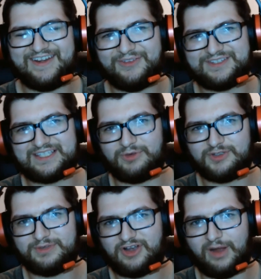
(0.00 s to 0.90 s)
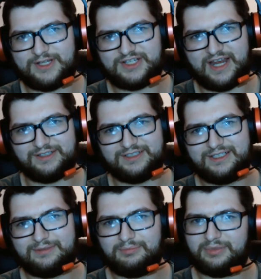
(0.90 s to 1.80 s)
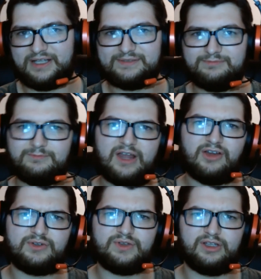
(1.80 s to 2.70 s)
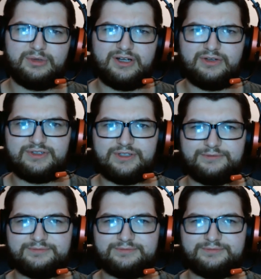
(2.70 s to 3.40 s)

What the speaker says: know this is supposed to be a comedy channel, but why not do a little bit of news too?